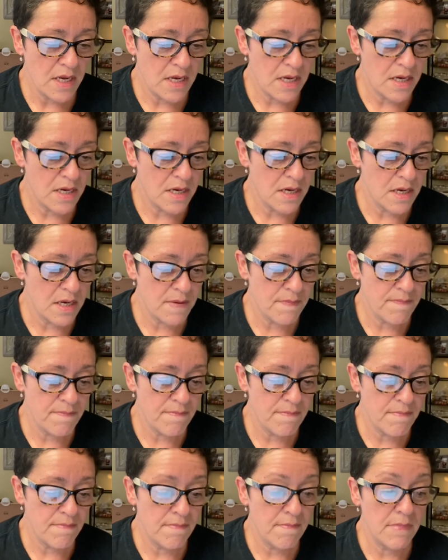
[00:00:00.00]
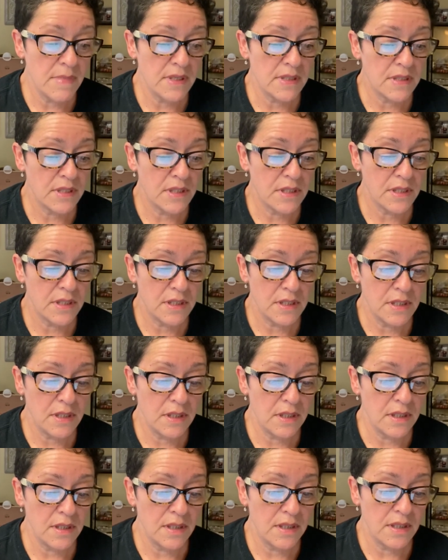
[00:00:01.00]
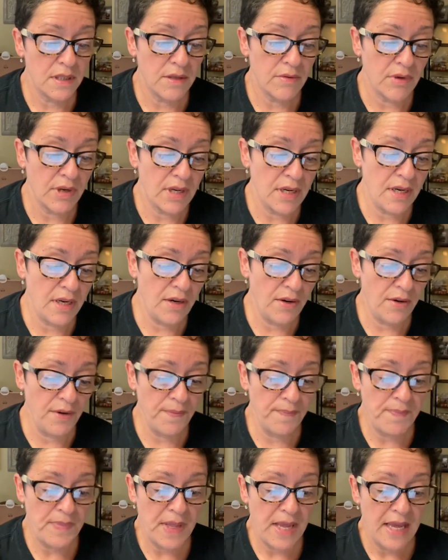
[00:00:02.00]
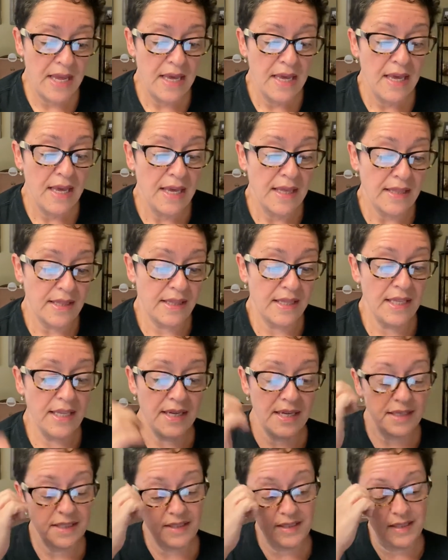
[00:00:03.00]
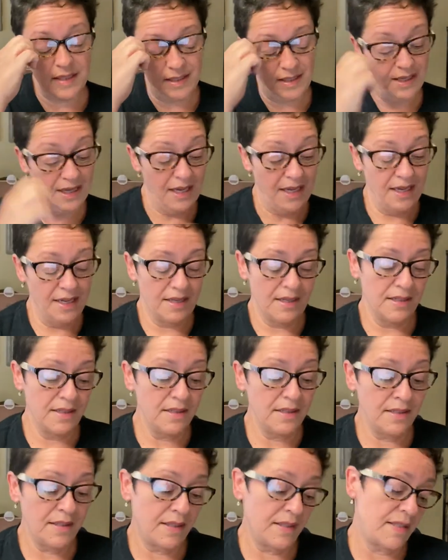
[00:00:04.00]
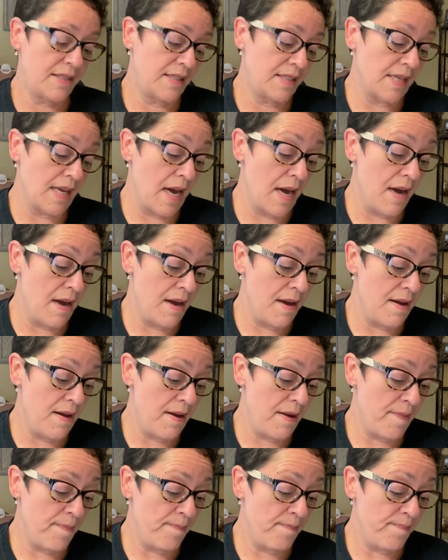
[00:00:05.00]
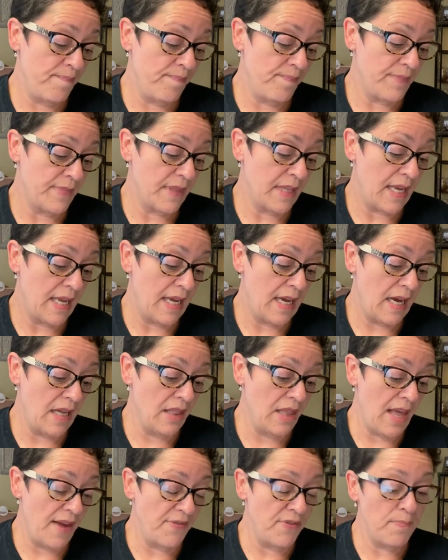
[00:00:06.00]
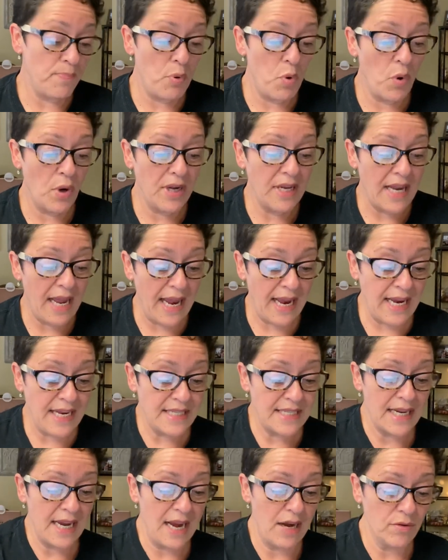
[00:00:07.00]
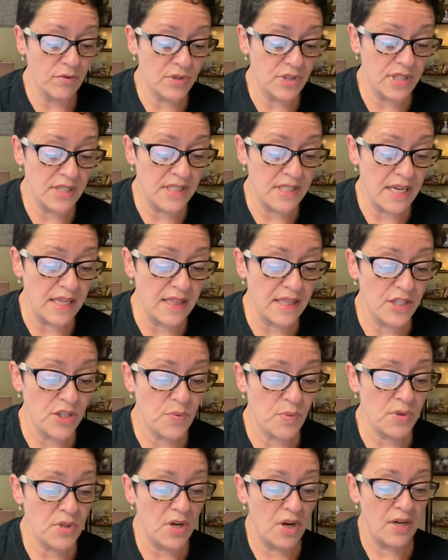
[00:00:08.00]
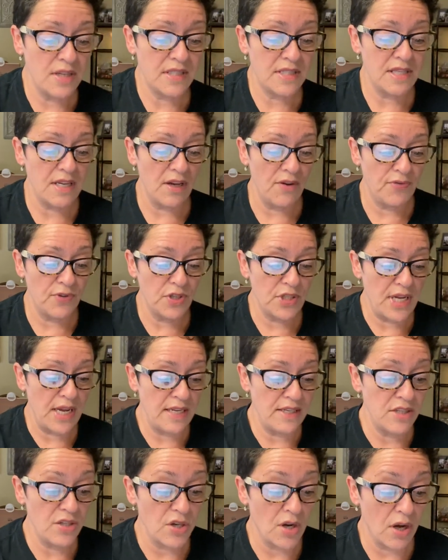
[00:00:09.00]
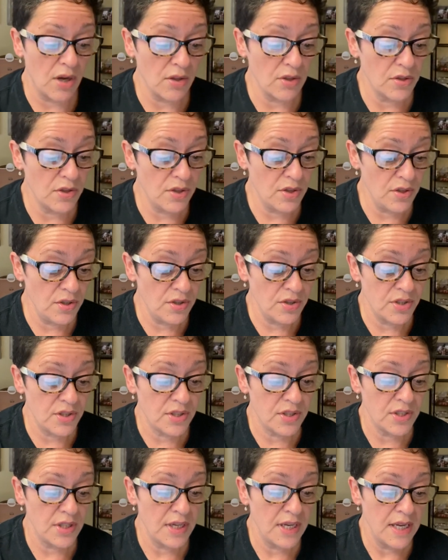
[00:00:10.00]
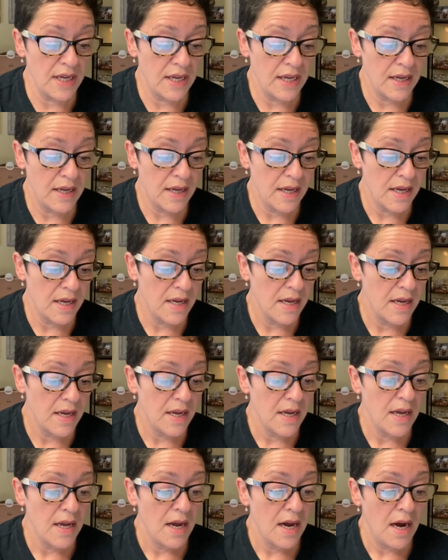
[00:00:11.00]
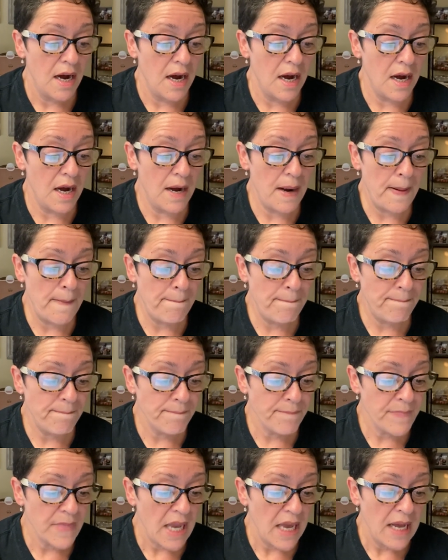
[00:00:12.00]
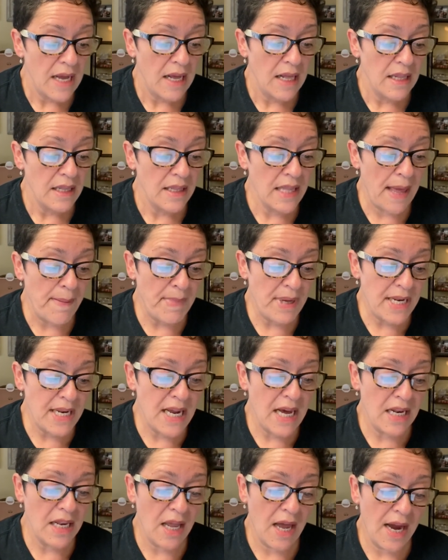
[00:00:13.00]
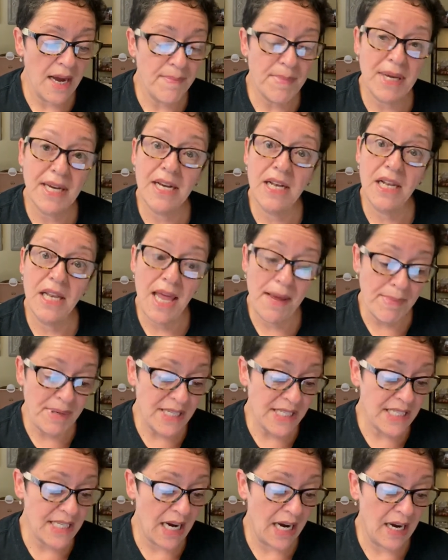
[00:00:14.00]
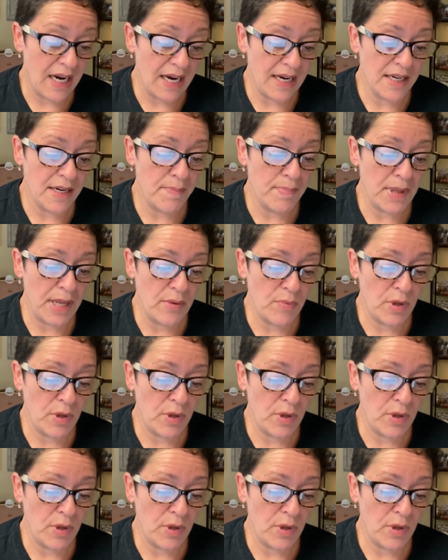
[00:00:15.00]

Um, let's see, right here. This is um, 11.8 ounces, and this was on sale for $10. Um, lemon, lime, and clementine blend